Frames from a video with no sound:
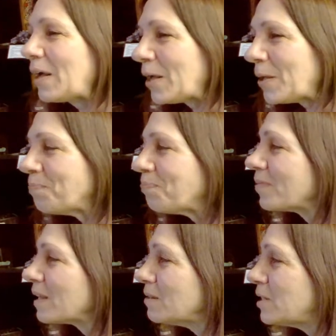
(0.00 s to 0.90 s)
Um,
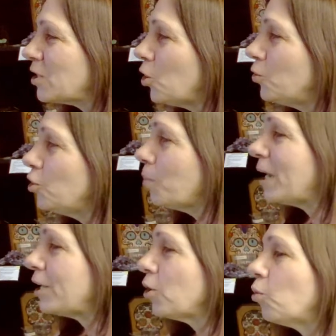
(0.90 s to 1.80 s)
so no
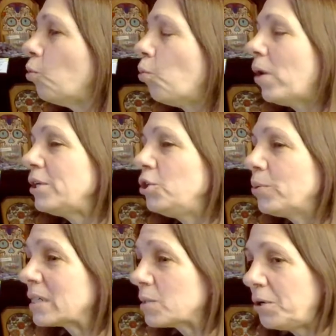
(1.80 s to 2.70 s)
matter what you
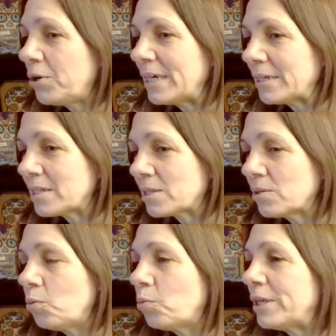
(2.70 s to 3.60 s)

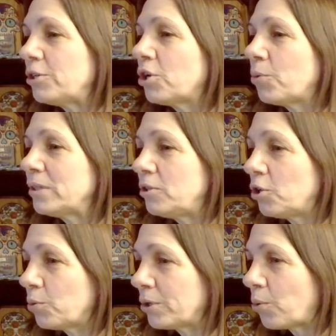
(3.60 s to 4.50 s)
experience when you go into
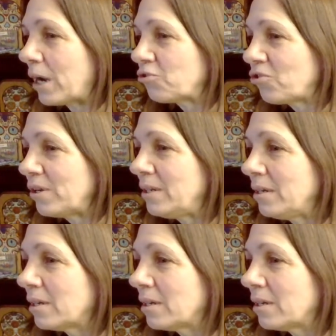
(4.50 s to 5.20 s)
your regression,